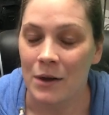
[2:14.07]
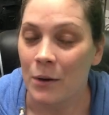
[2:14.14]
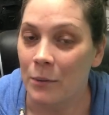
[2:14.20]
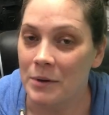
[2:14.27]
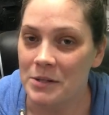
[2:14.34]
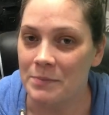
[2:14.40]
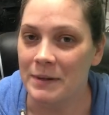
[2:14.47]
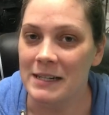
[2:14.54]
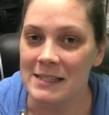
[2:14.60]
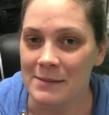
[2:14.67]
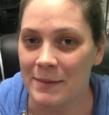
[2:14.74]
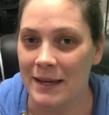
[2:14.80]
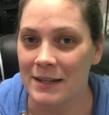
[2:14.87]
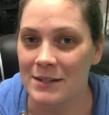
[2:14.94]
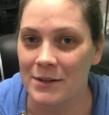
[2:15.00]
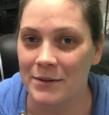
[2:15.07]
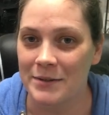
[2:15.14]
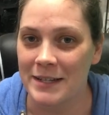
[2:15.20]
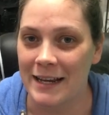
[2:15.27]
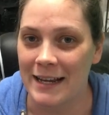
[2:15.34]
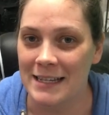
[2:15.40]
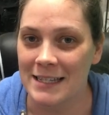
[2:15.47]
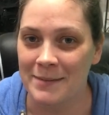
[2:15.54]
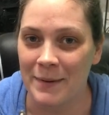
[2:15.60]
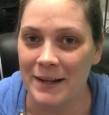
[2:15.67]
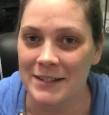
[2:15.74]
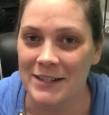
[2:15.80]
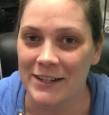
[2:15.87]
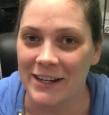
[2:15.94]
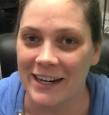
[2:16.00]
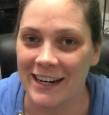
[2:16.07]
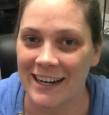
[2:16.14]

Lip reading: which brings me to today's sponsor.